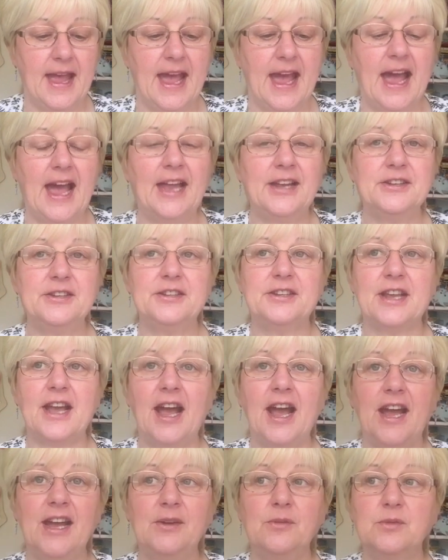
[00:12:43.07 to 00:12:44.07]
And
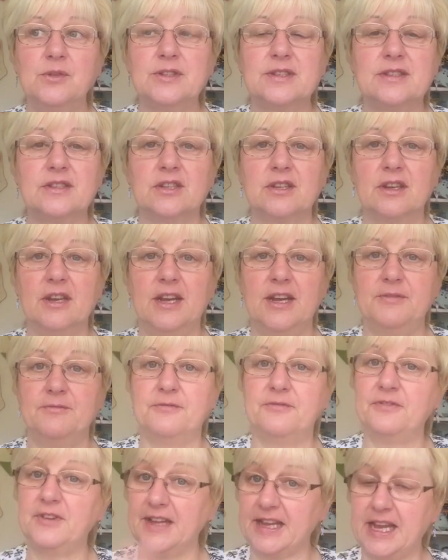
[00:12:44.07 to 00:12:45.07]
I was
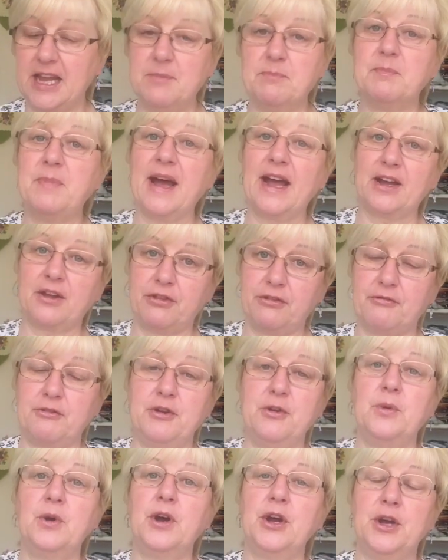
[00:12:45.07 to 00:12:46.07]
flicking back
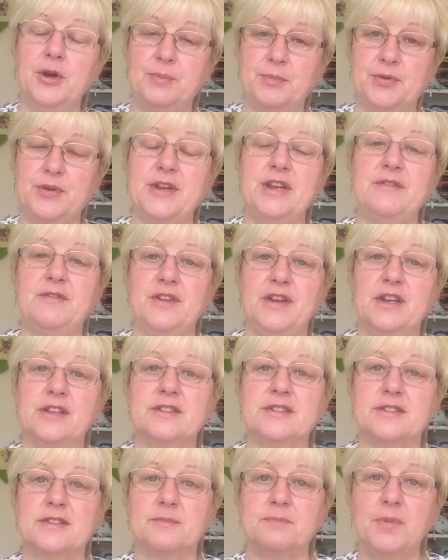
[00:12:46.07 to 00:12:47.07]
through her
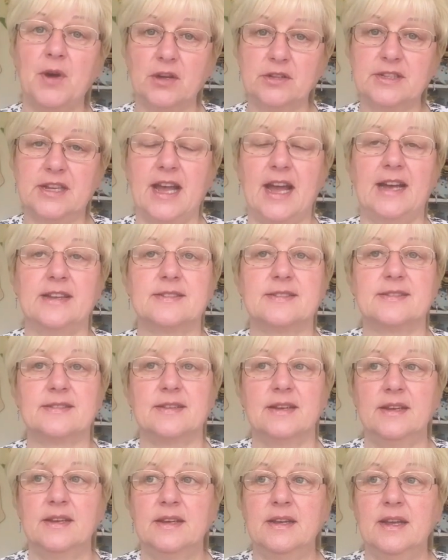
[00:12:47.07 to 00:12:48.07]
previous podcasts.
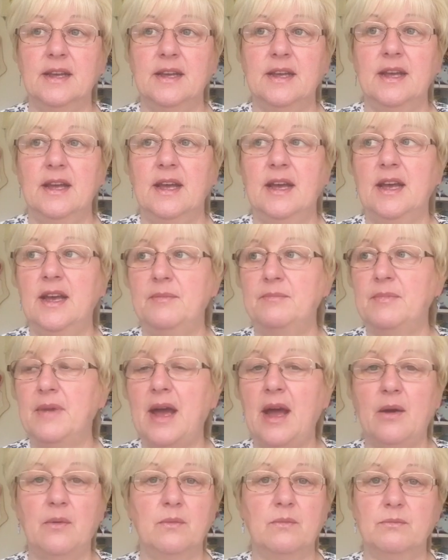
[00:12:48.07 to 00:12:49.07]

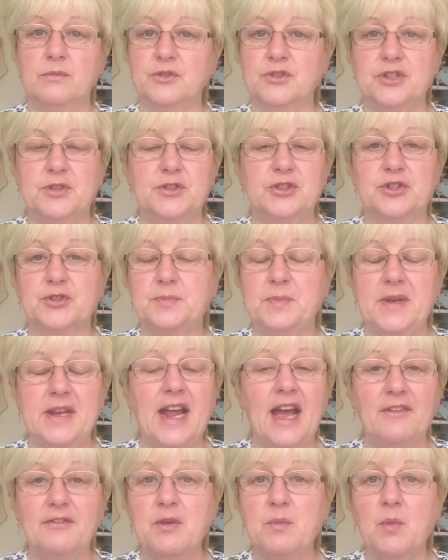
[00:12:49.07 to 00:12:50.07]
I must have just been
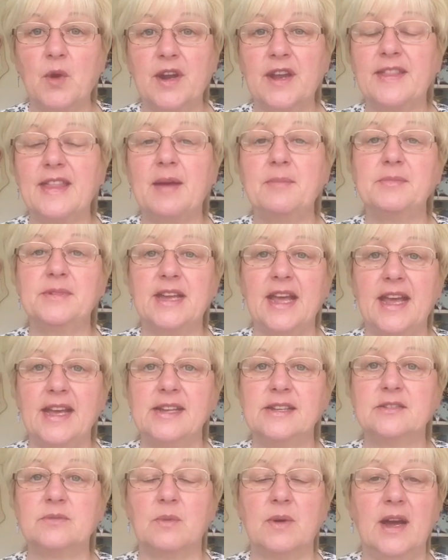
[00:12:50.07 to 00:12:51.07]
having one of them
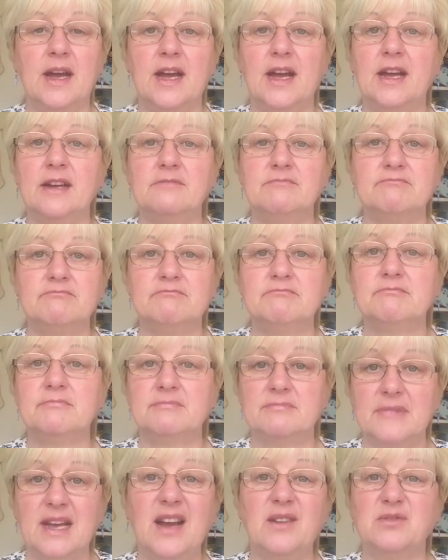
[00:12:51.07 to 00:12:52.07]
days where
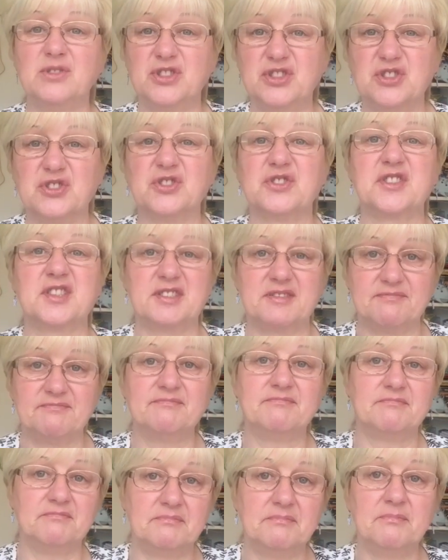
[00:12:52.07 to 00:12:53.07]
I was just
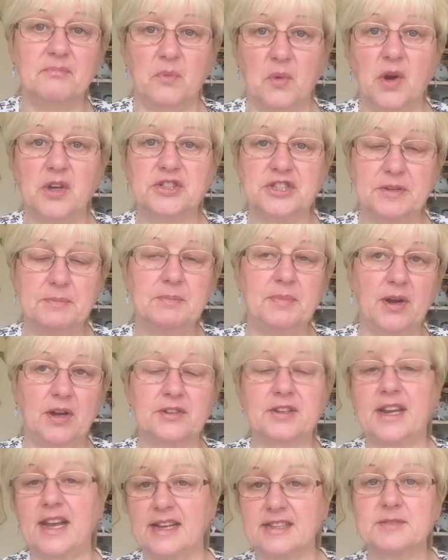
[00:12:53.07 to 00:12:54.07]
watching
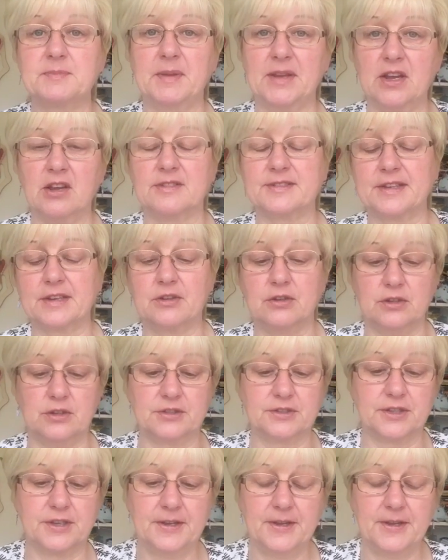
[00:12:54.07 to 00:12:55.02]
podcasts because I could,